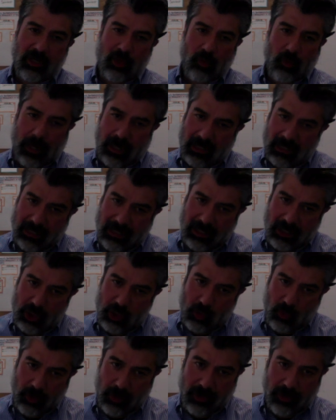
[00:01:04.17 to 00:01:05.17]
directly
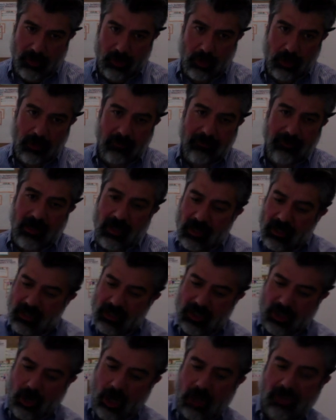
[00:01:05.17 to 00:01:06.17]
into a nerve
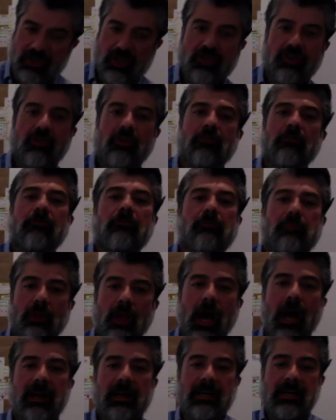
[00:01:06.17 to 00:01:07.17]
to cause a nerve
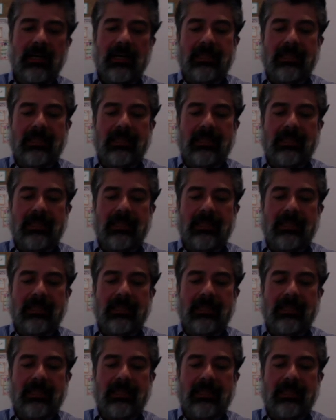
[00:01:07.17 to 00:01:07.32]
block.